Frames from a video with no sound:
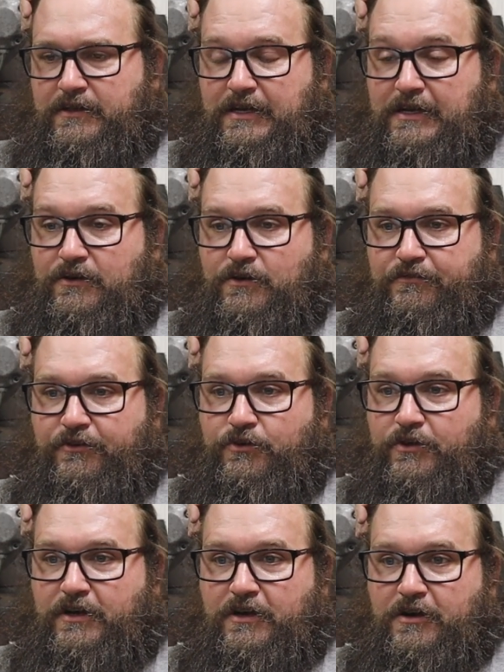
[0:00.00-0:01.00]
you know, a
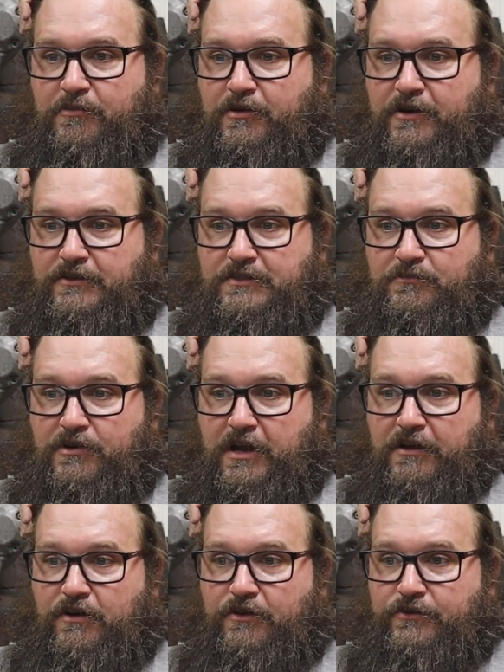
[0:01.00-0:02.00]
few of the hard parts, the
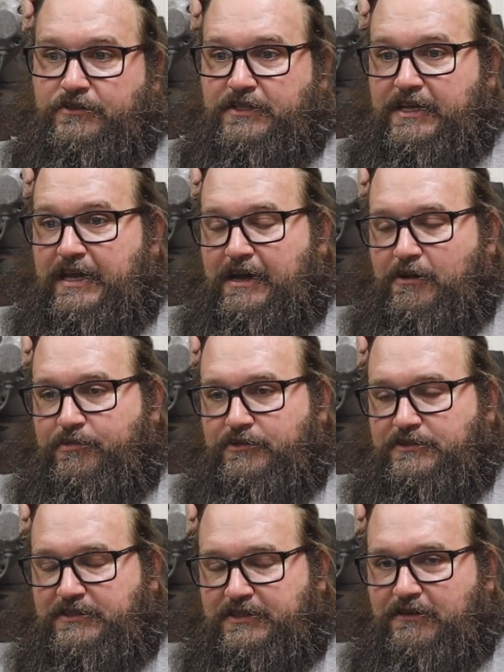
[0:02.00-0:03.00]
brake rotors, the
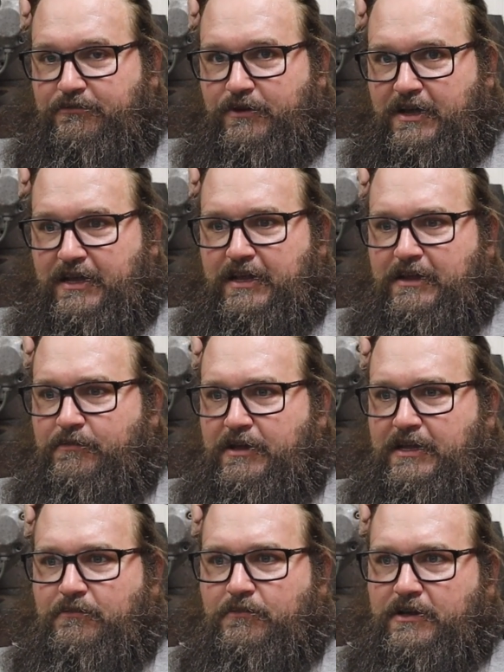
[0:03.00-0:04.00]
calipers and stuff we're not hand
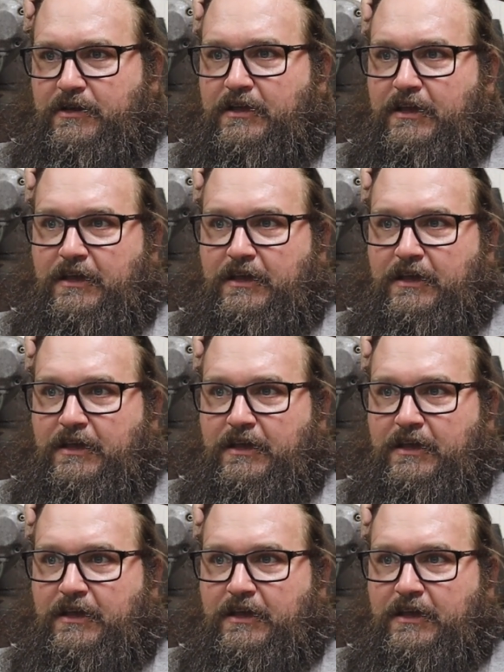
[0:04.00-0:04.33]
making, but